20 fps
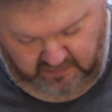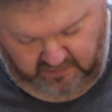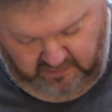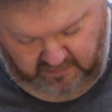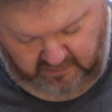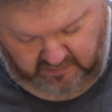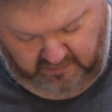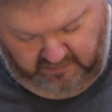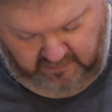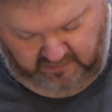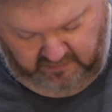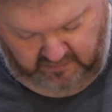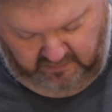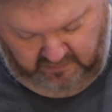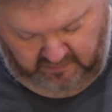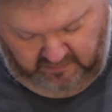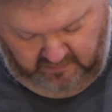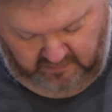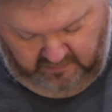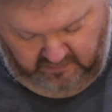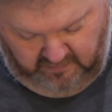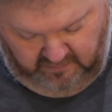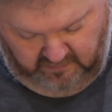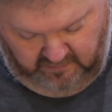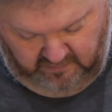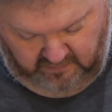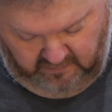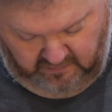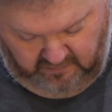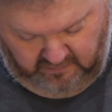
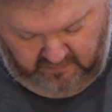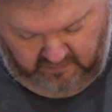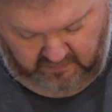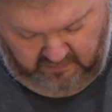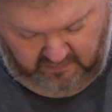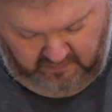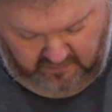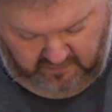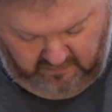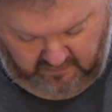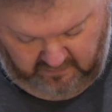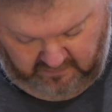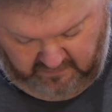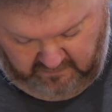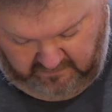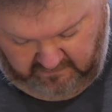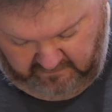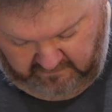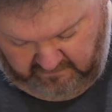[no speech]